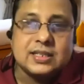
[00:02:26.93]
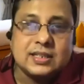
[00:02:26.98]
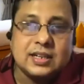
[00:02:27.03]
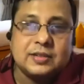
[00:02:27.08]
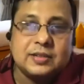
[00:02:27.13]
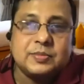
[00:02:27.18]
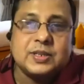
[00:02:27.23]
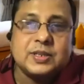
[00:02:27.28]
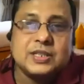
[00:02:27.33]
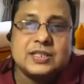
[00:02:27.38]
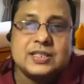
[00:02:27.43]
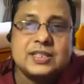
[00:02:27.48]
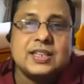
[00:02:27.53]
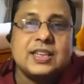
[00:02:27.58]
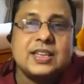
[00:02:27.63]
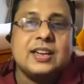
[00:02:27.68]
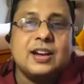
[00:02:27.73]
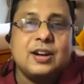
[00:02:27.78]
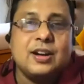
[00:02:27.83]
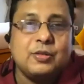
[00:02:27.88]
Let me just
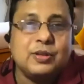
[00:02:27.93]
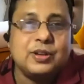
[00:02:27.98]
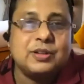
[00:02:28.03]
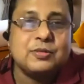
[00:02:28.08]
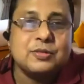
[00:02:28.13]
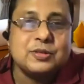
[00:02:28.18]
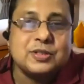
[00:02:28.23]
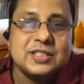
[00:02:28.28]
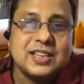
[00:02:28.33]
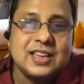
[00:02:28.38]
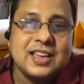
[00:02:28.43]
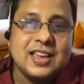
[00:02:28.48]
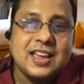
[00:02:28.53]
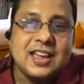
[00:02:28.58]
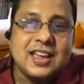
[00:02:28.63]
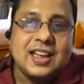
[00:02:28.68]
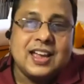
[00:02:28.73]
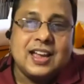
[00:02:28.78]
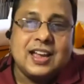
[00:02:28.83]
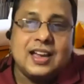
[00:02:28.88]
see how it goes.
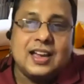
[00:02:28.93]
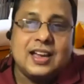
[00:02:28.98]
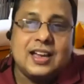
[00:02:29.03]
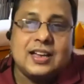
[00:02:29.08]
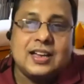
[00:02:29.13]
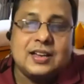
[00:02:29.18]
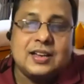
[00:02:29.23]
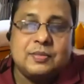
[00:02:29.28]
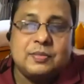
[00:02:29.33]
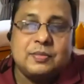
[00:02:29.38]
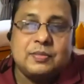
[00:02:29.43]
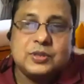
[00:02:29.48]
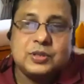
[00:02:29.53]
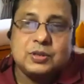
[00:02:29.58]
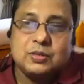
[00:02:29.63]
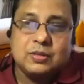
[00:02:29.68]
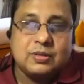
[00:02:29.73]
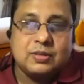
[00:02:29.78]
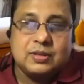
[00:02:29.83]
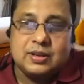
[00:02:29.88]
Uh,
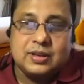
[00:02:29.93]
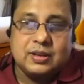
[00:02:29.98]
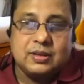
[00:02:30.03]
so,